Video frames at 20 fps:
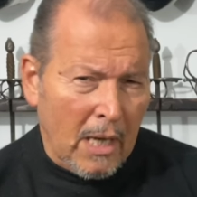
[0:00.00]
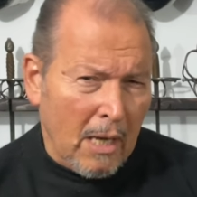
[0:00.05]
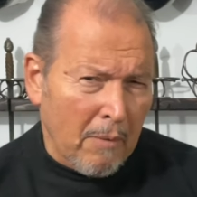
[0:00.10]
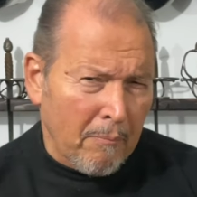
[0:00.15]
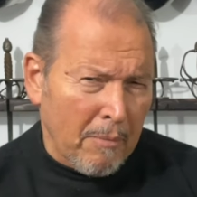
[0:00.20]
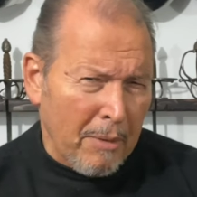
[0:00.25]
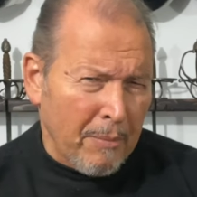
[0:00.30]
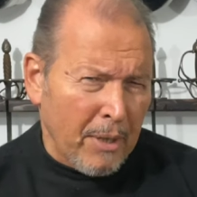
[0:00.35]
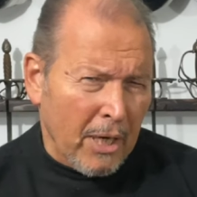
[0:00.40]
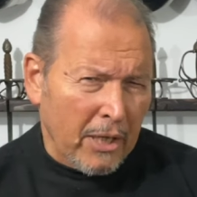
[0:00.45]

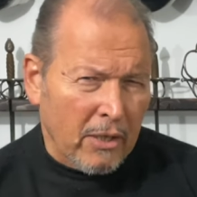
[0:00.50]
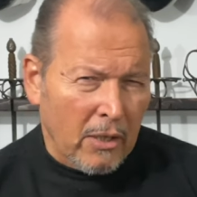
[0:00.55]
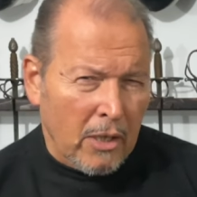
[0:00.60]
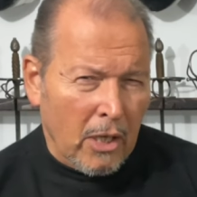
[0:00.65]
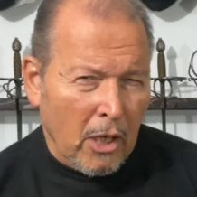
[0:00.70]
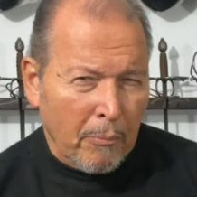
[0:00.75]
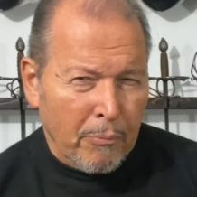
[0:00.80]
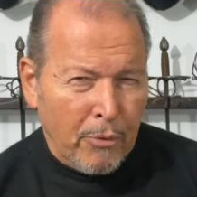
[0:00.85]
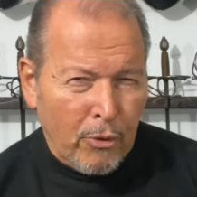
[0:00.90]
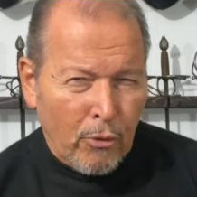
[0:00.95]
Maybe I can
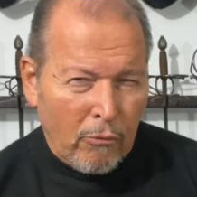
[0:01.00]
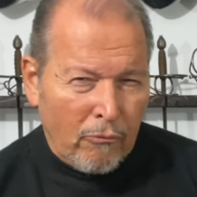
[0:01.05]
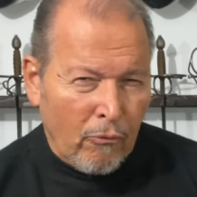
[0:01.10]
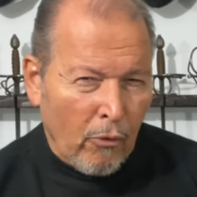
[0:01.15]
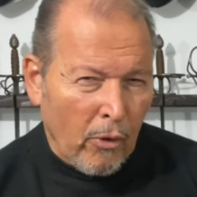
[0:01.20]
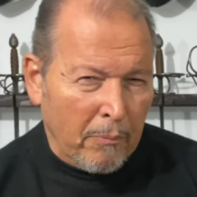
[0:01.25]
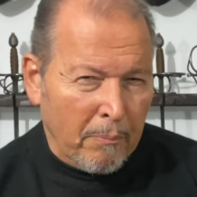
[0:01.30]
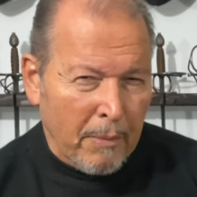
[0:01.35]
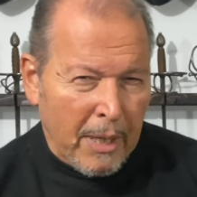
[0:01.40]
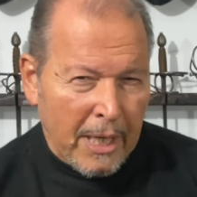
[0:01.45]
help you
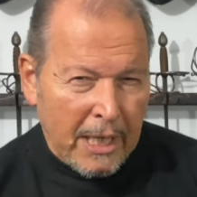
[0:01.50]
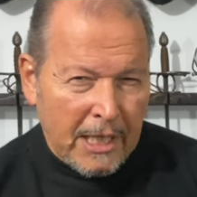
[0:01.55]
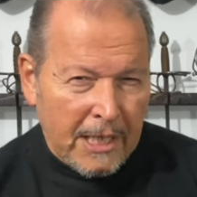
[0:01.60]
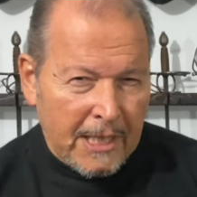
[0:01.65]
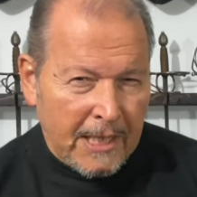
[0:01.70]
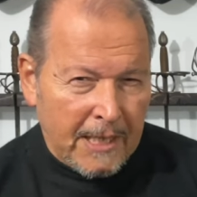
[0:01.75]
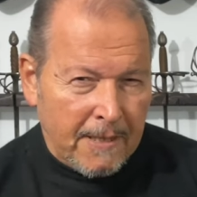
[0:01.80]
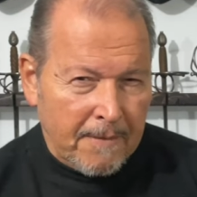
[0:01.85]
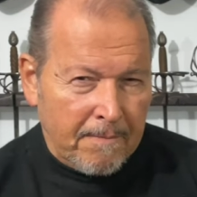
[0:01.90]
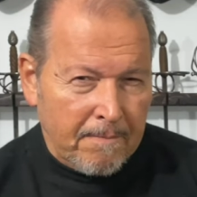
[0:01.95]
avoid making
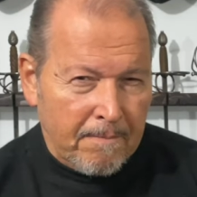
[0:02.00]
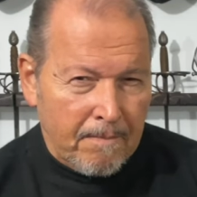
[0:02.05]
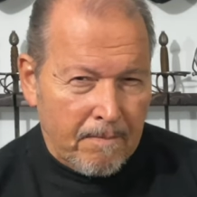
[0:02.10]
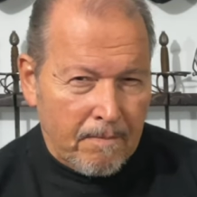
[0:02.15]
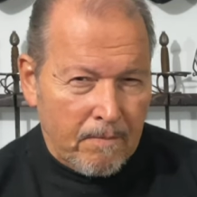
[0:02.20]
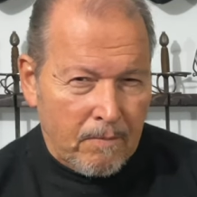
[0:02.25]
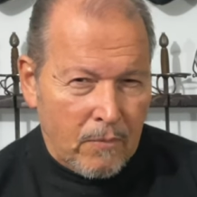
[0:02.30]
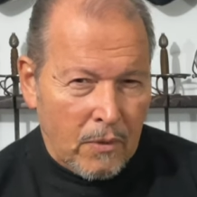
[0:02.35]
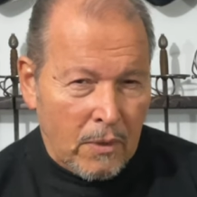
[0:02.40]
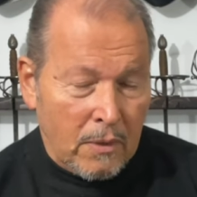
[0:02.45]

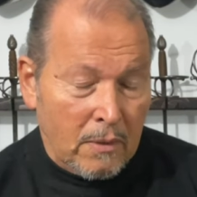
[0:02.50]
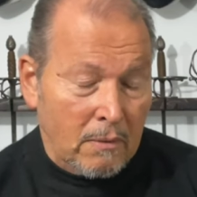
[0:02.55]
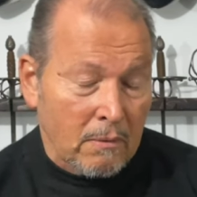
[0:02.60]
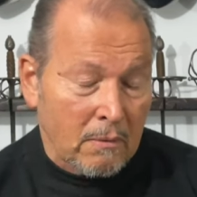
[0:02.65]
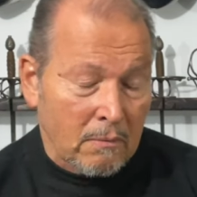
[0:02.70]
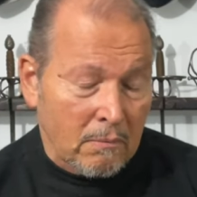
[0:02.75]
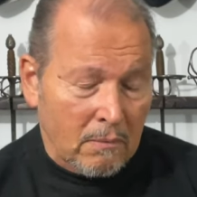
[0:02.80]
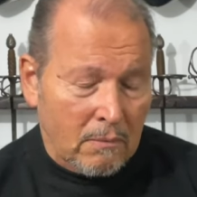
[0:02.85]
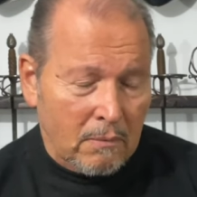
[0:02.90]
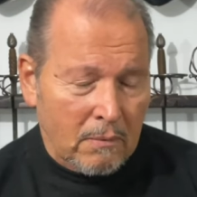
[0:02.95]
it. Uh,
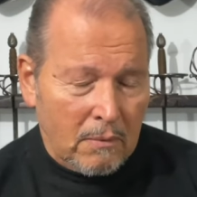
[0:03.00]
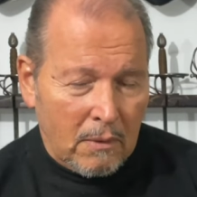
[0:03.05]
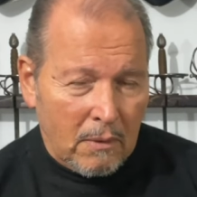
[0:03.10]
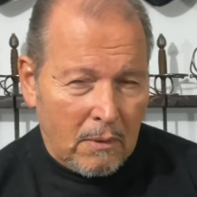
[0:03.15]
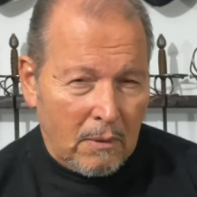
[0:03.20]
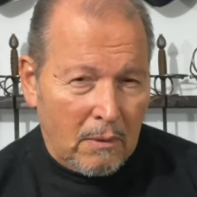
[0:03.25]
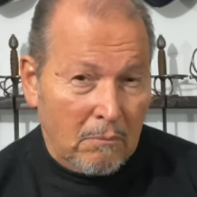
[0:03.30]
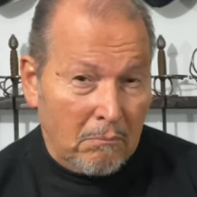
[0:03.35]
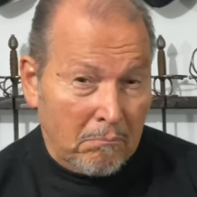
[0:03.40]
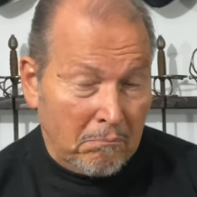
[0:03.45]

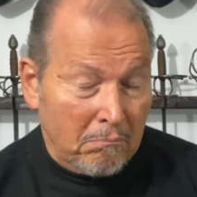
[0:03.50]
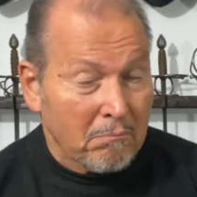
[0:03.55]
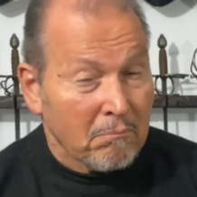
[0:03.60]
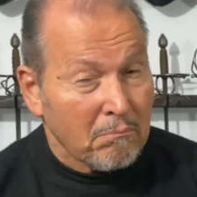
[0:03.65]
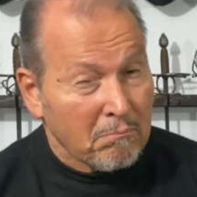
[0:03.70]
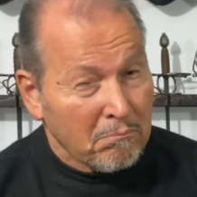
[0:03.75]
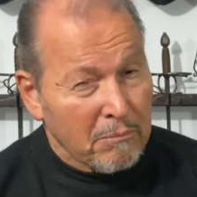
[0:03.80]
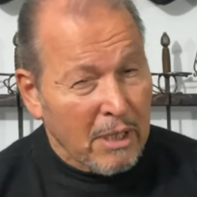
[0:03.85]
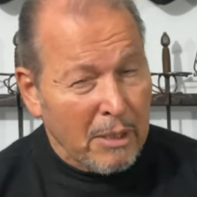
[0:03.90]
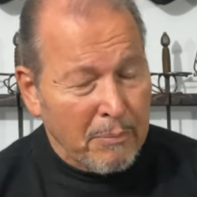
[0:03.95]

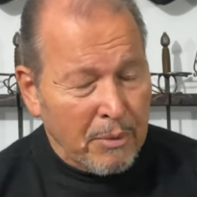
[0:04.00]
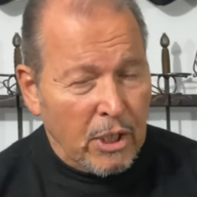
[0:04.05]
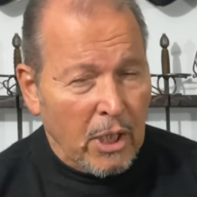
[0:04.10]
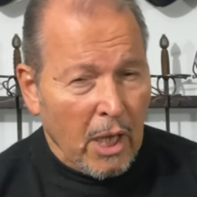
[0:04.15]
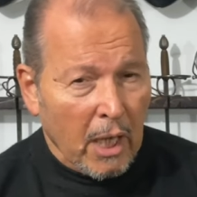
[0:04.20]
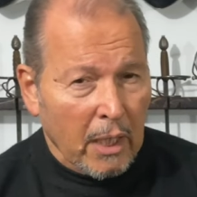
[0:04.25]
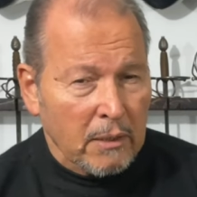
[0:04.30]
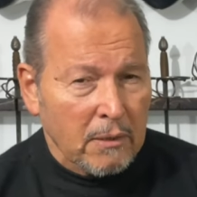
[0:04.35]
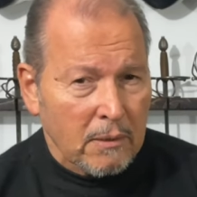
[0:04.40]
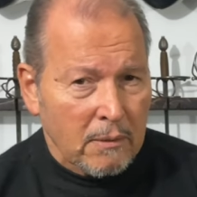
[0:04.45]
maybe
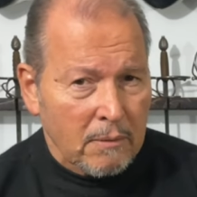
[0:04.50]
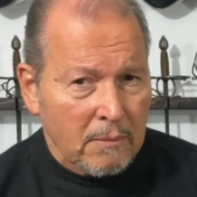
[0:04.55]
not.